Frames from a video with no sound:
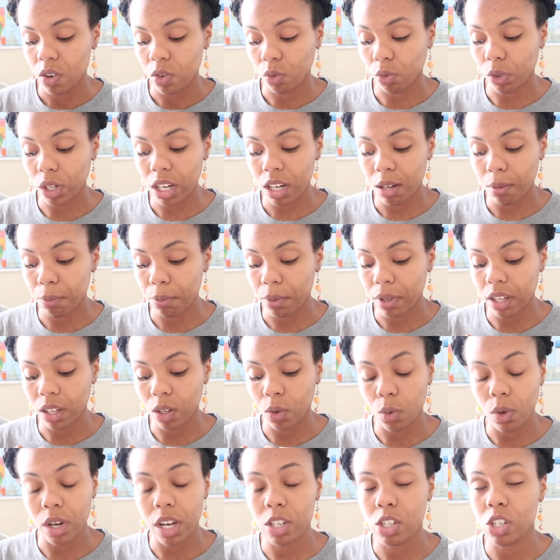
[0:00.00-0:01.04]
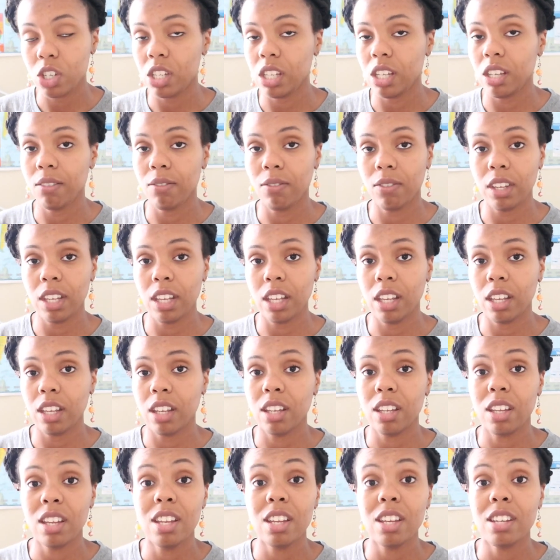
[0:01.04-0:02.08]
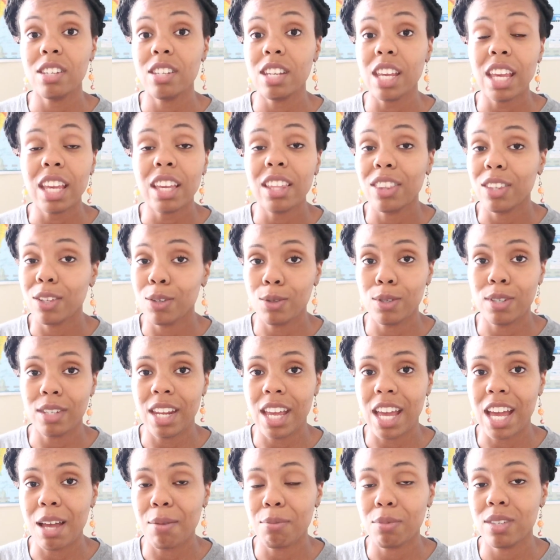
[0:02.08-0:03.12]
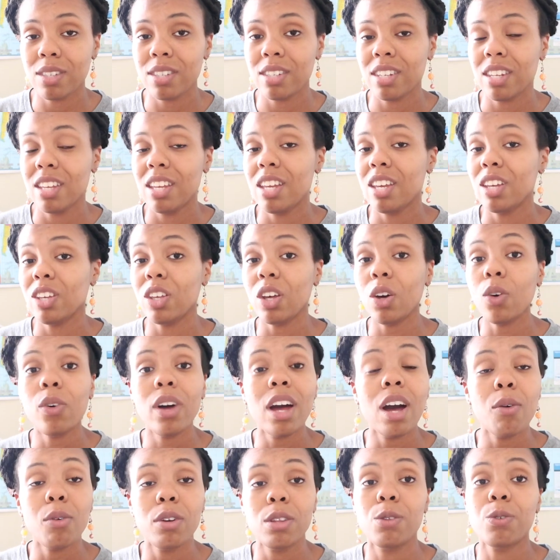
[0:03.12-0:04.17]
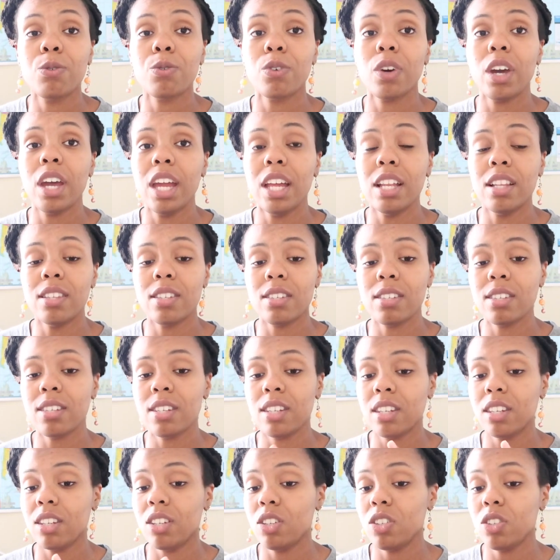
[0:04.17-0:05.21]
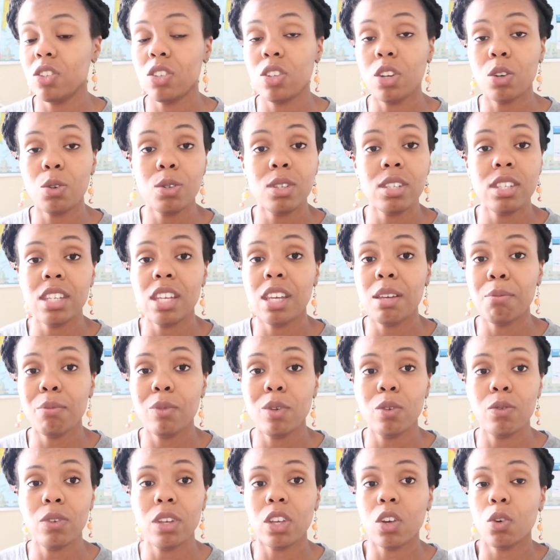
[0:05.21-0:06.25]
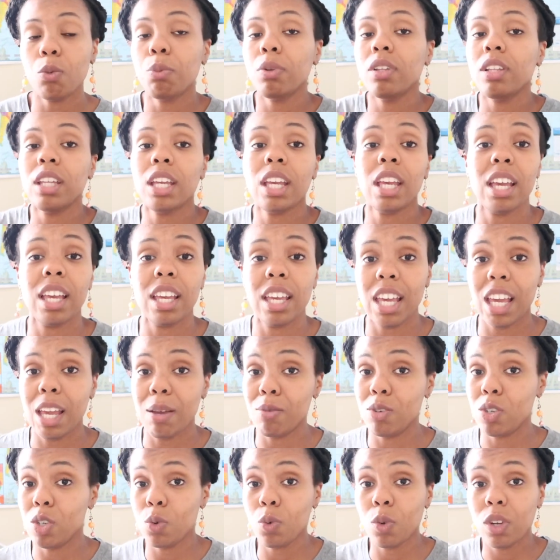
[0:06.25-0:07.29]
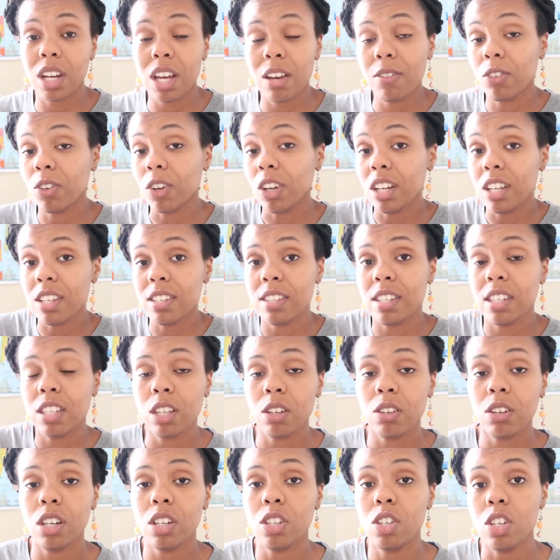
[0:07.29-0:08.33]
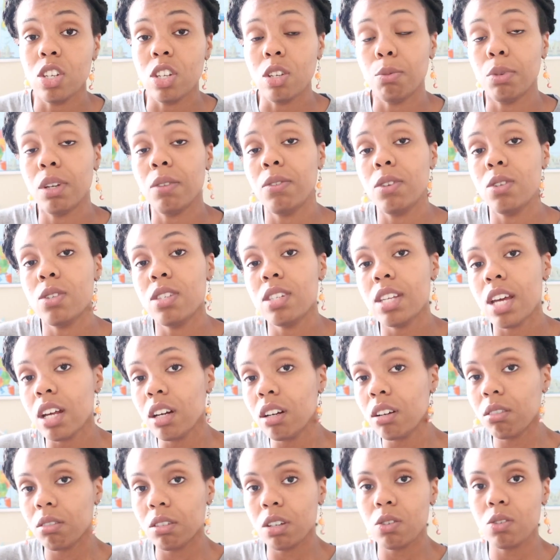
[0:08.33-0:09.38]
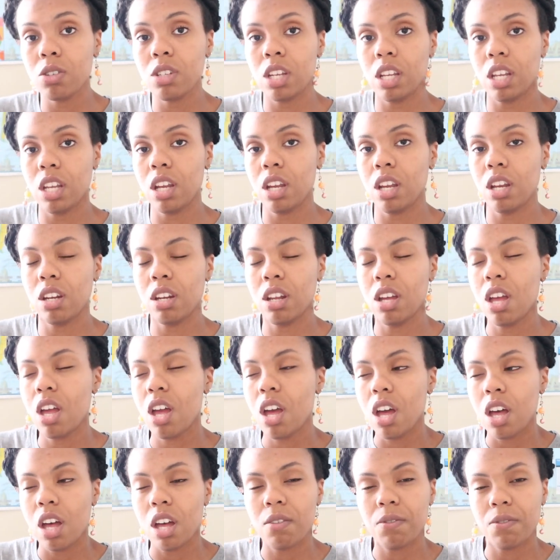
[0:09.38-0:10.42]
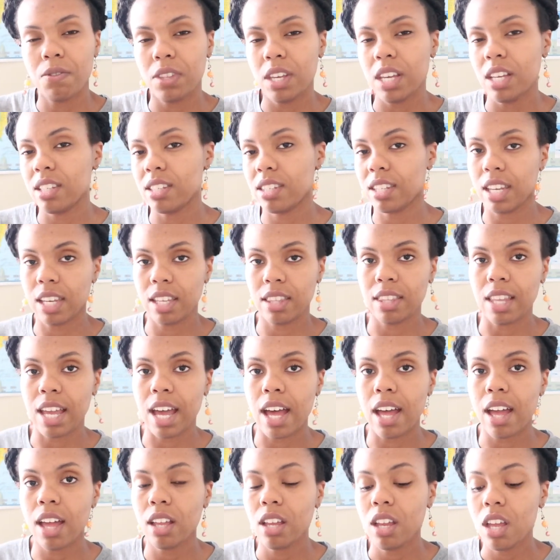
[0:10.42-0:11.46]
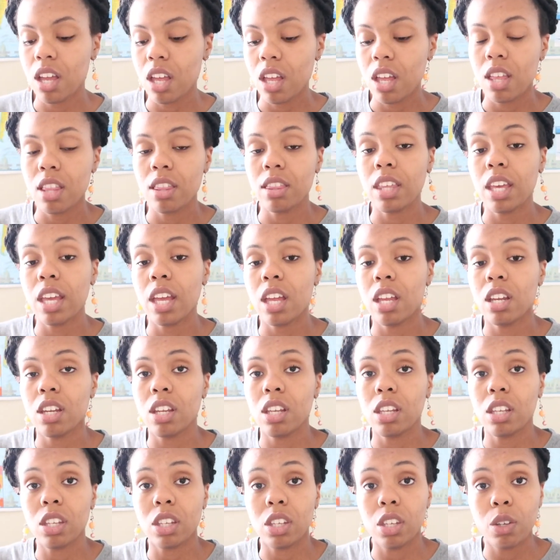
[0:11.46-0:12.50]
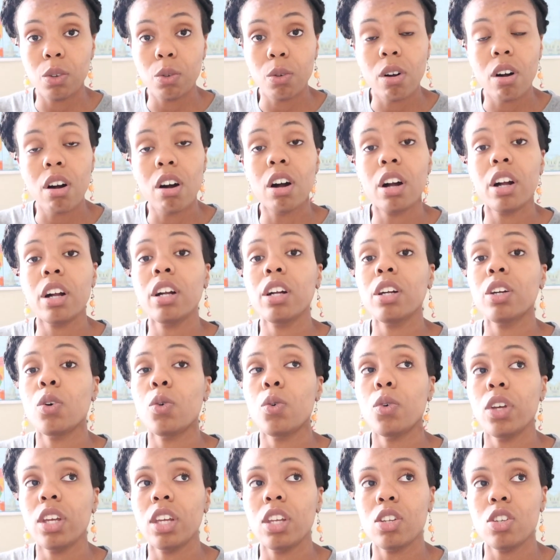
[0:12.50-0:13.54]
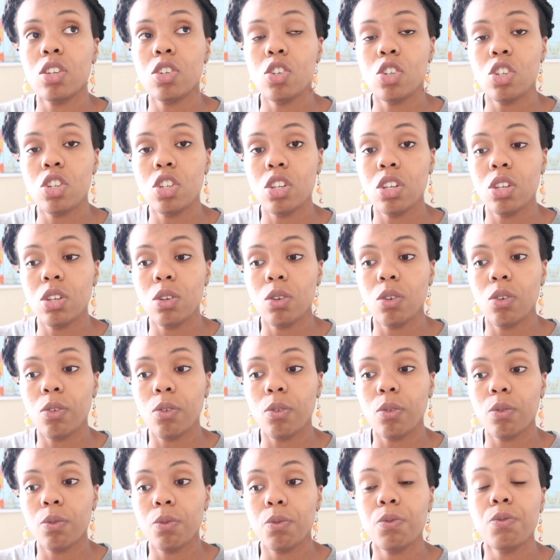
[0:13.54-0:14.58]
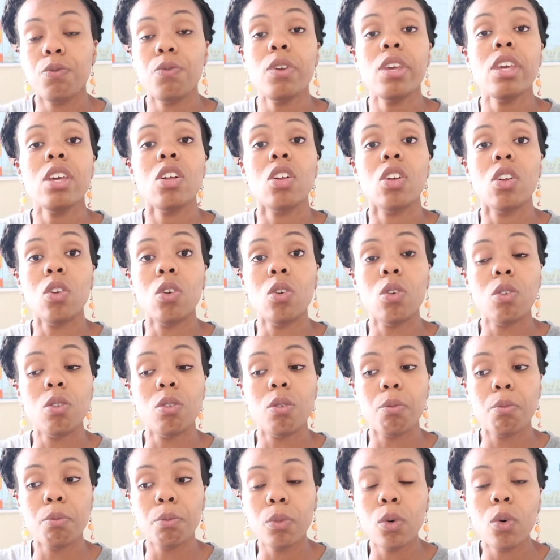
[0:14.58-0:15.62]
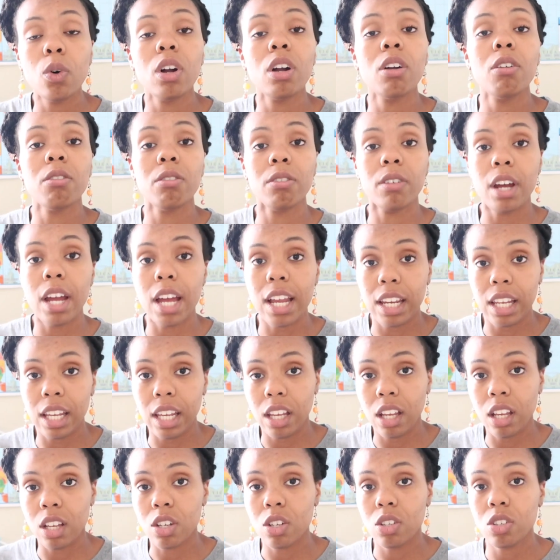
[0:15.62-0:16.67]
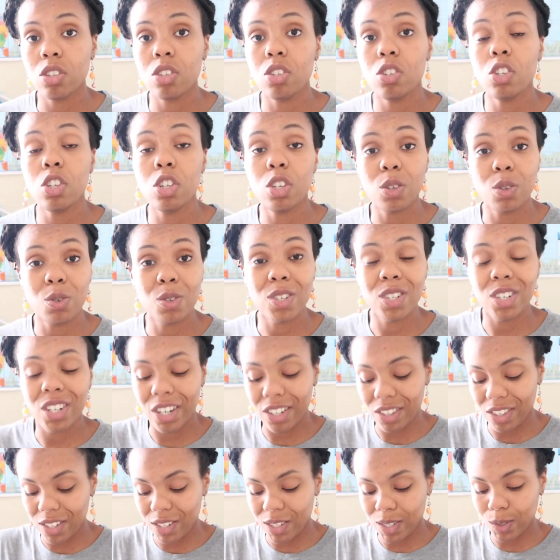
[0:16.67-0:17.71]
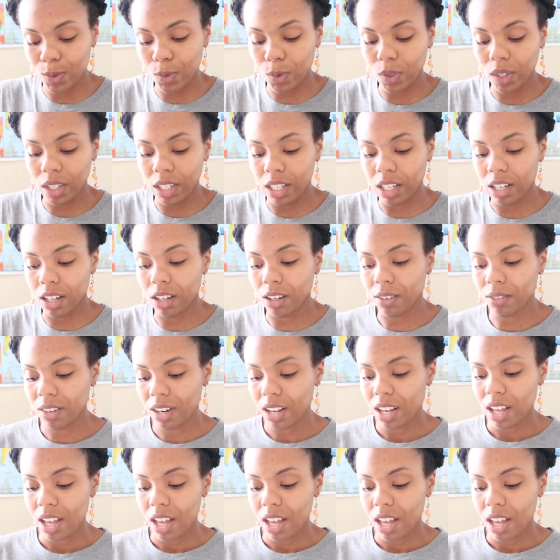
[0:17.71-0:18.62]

read a book, watch TV, take those naps, go out with friends, go see a movie, go play a game, do whatever it is that you need to do. But if you set a routine of things like that, then you are going to feel more ready to start the school year.